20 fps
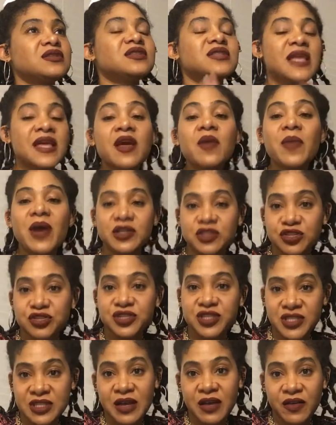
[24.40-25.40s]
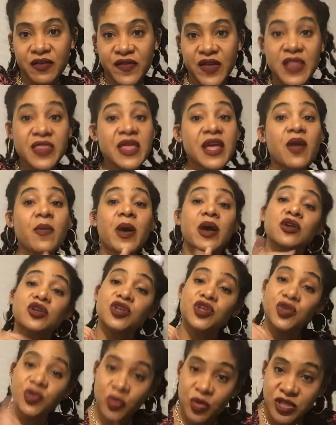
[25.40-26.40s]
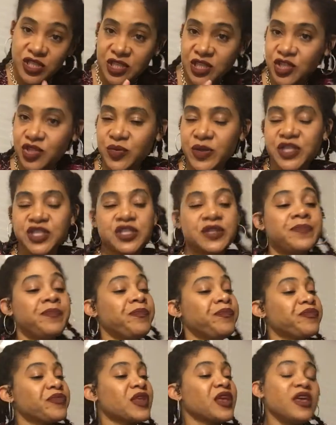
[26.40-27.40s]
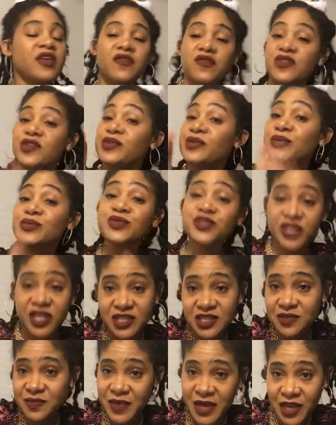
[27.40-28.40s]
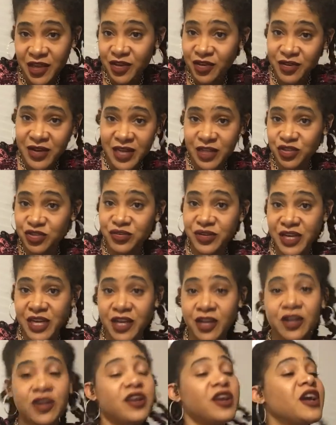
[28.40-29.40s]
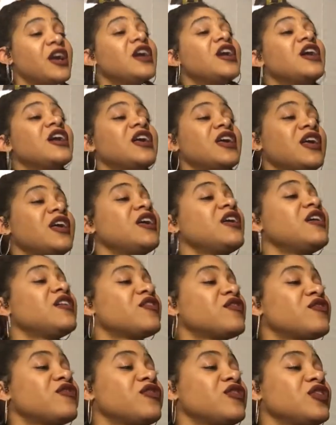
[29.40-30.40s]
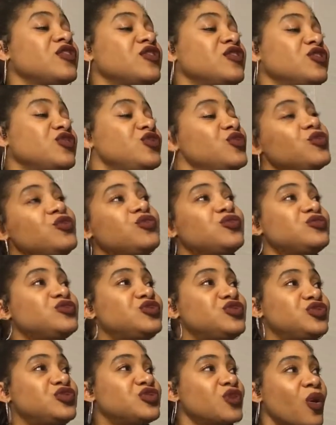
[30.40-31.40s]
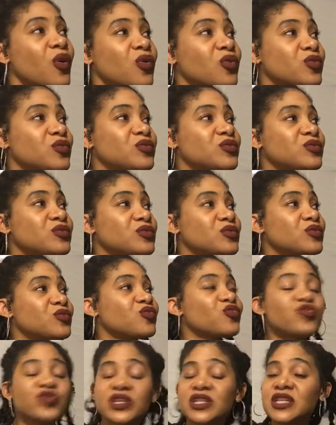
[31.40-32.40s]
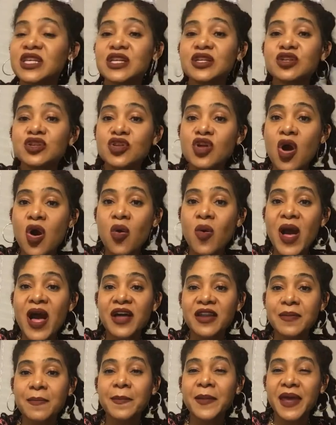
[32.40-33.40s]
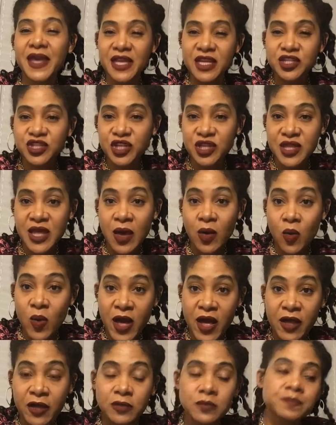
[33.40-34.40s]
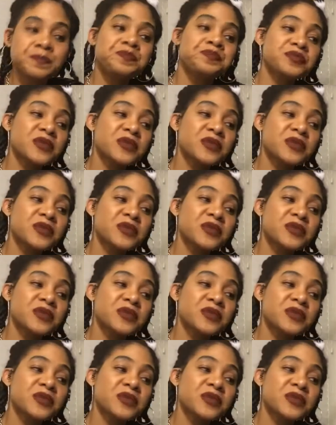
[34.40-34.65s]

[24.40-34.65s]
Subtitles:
think about yourself and think about your situation. If you just met your natural hair, if you don't really know how to manage it that well,